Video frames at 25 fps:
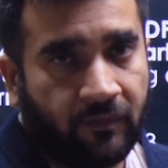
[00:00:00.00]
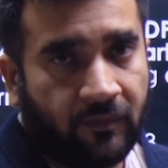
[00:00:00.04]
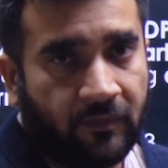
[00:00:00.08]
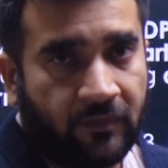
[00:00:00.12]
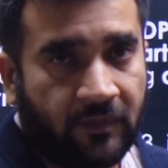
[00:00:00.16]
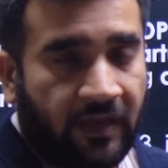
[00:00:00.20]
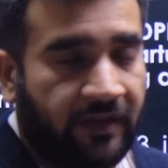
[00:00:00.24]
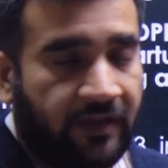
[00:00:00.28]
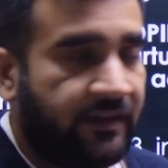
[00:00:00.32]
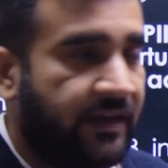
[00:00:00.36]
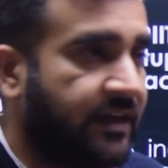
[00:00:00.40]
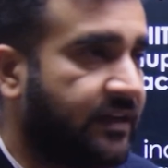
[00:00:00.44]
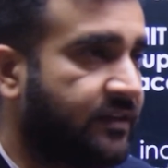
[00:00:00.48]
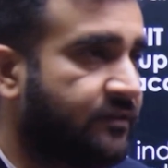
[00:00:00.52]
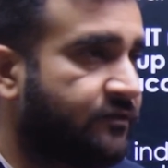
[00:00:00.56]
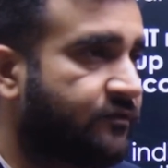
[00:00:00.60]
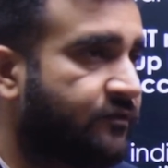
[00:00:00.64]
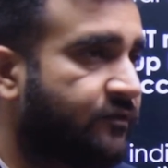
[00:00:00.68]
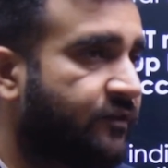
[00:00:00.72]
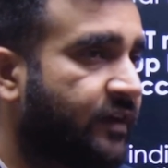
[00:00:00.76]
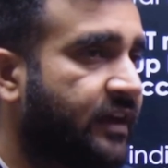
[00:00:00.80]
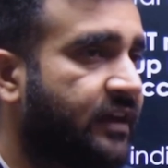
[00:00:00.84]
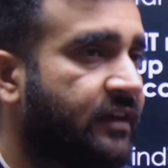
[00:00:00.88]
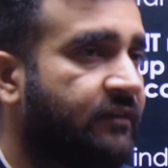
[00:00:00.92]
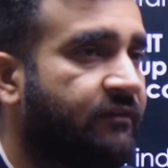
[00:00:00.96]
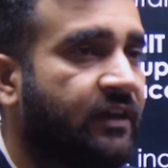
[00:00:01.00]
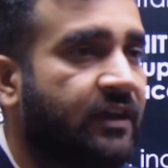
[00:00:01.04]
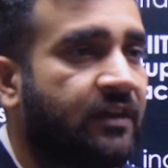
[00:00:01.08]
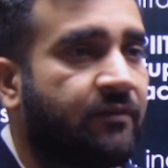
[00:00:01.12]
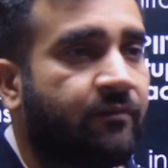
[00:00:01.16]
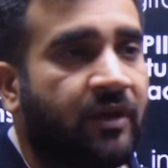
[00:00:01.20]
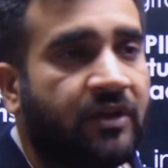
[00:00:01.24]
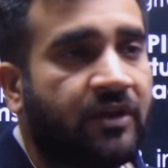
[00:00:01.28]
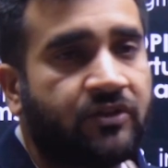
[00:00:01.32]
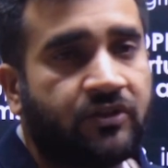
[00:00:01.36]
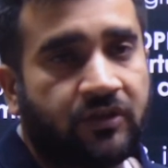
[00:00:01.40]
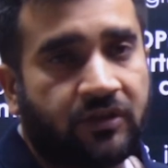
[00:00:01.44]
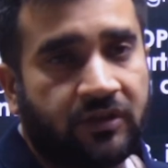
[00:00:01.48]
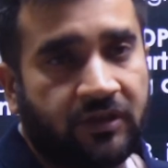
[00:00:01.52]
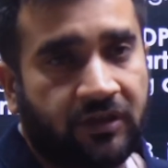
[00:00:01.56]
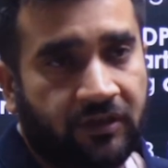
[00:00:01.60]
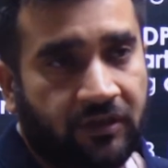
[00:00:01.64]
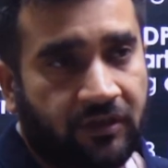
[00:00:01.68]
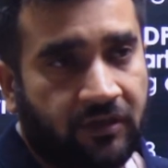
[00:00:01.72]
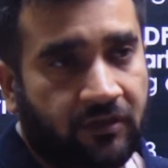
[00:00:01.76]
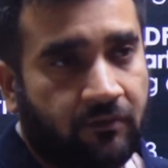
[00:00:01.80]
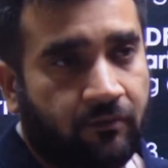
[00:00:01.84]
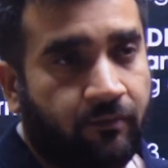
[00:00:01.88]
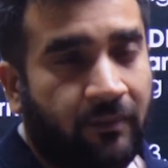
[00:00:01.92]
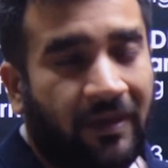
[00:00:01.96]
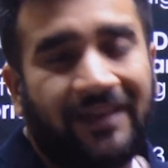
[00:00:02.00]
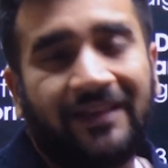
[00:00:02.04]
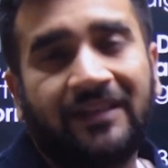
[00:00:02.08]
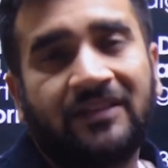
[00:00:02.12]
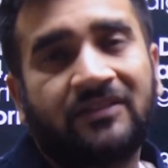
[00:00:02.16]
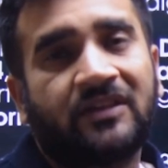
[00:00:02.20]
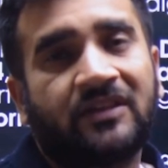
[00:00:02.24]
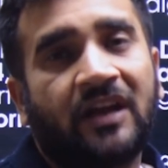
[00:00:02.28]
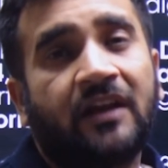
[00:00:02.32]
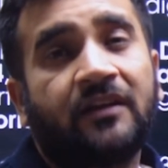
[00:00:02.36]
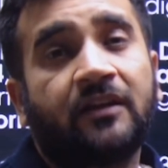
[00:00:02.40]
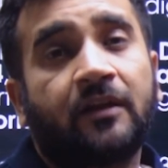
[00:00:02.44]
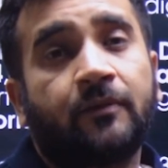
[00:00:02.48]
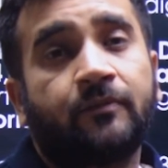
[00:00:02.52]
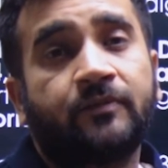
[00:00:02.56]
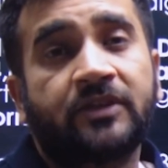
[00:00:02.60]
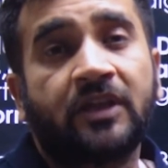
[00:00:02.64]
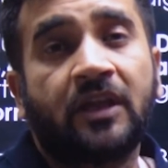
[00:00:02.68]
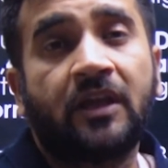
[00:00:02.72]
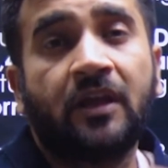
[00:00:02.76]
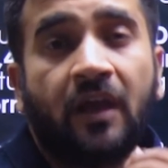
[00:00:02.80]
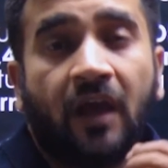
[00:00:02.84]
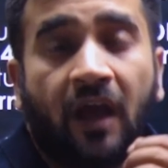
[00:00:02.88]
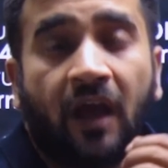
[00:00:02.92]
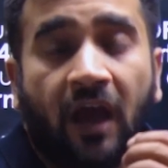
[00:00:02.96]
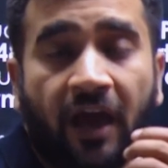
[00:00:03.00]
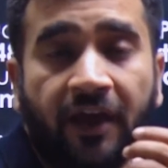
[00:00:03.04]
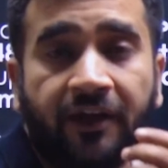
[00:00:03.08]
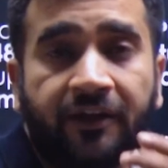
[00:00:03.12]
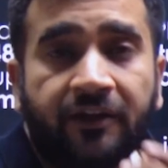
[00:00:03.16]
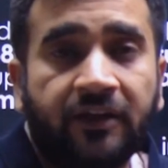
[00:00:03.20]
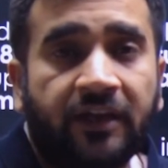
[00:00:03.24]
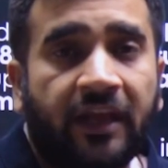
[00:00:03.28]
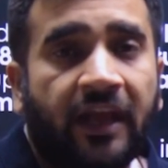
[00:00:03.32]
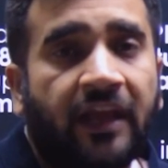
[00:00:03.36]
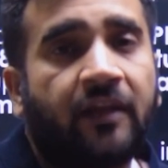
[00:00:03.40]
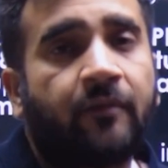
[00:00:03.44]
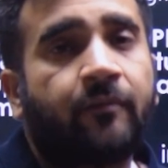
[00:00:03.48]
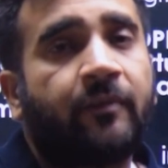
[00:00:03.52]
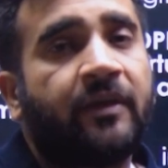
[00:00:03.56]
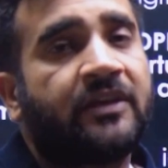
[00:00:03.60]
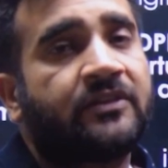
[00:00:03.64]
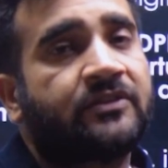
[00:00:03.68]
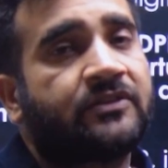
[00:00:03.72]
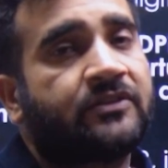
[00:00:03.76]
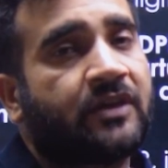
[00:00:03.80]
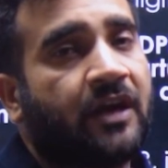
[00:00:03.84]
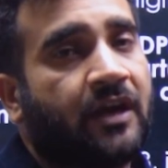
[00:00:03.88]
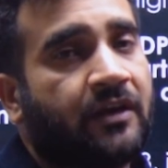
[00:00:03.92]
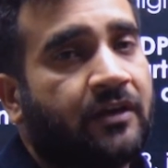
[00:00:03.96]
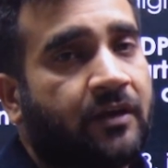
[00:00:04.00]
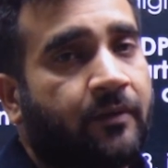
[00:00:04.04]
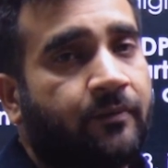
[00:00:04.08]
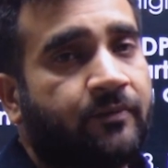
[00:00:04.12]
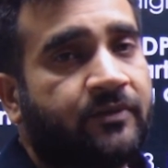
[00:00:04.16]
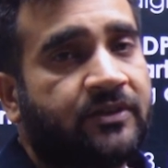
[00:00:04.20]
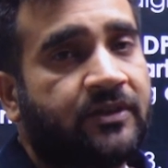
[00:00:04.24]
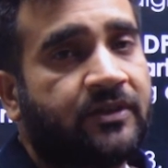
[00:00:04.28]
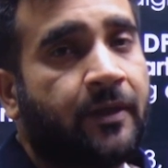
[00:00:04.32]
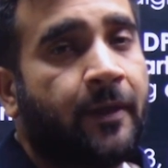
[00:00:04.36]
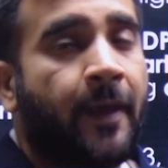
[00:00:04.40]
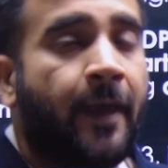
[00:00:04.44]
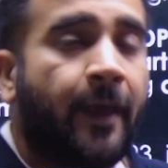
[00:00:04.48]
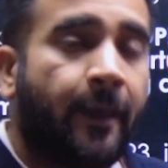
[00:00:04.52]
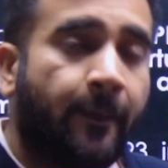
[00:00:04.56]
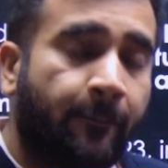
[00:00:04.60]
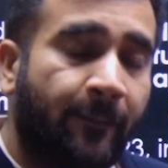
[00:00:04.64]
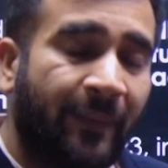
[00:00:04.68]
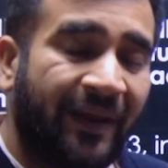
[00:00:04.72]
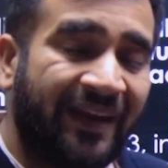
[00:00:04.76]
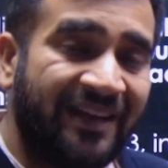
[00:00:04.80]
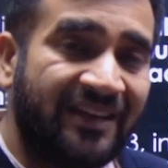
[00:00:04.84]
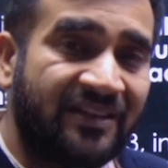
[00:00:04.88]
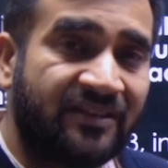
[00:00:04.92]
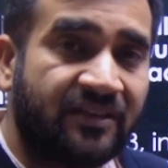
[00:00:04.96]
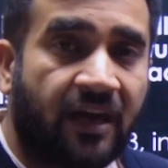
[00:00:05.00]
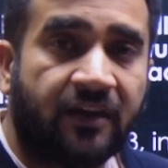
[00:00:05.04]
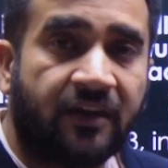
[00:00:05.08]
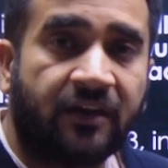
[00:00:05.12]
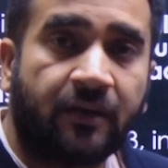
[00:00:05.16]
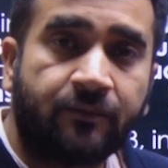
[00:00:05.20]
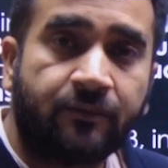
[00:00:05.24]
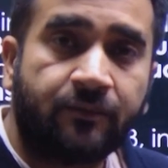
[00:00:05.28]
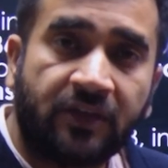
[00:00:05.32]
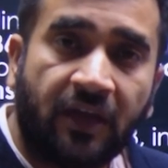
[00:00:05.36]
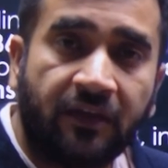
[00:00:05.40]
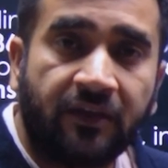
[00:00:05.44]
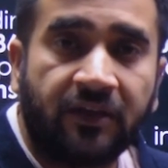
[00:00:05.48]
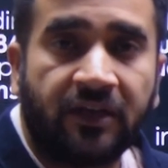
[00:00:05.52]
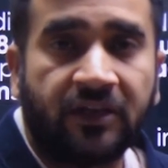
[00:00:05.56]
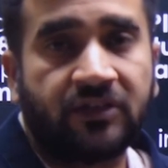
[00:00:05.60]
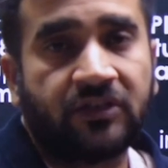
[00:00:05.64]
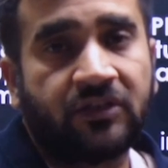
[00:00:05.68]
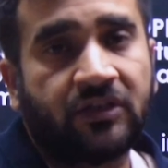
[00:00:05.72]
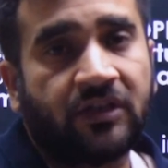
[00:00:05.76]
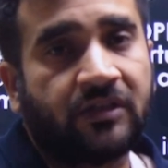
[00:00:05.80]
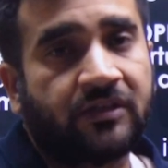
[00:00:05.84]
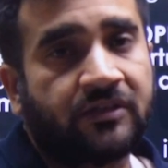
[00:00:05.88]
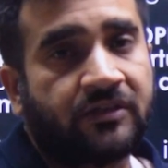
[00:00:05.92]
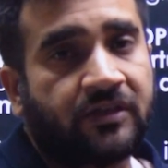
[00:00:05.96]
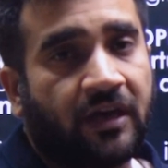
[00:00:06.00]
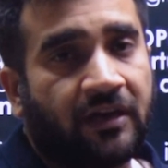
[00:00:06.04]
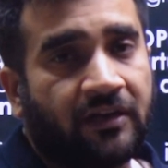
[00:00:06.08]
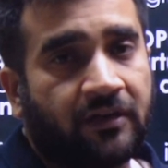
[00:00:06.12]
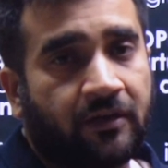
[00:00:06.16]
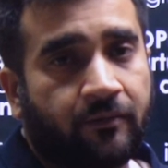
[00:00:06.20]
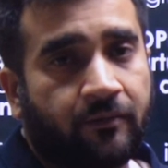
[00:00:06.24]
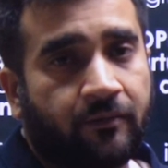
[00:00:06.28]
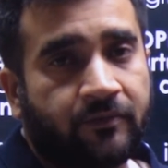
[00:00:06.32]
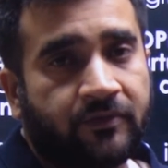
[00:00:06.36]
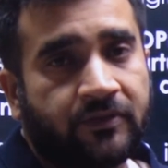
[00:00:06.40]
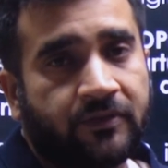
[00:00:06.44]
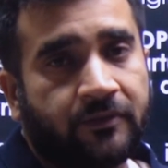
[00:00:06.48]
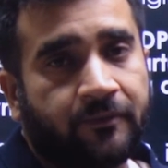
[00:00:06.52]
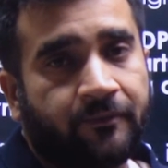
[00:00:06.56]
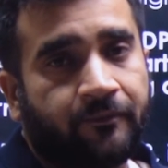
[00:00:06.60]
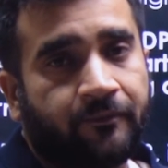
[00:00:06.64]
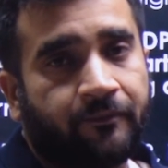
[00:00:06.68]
and that is very much needed. Many startups are tech based startups, many startups are digital startups.